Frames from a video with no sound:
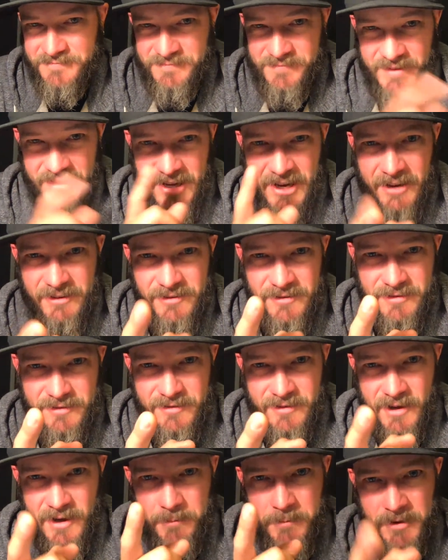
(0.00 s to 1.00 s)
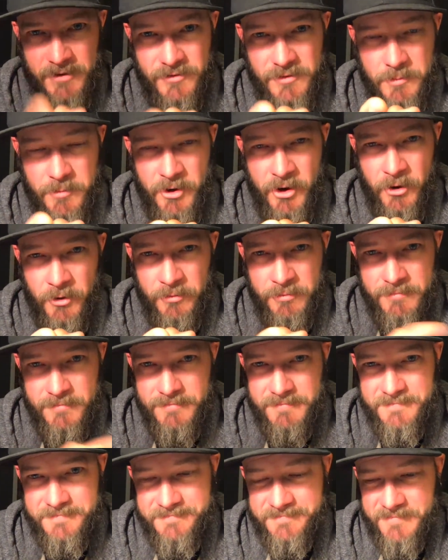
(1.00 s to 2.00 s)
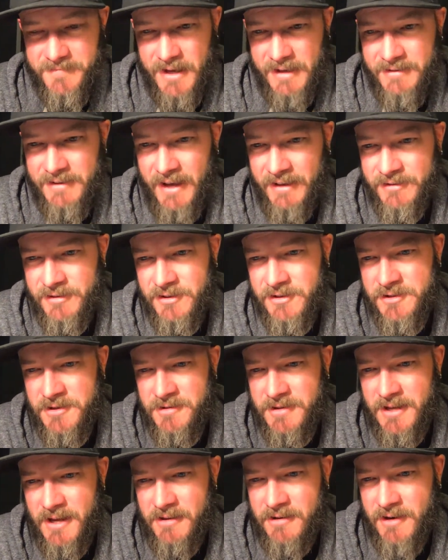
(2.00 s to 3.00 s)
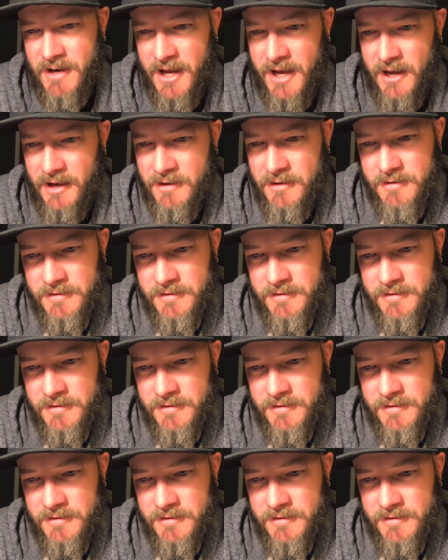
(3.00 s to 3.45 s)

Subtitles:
yes, I miss you, bro. I texted you the other day,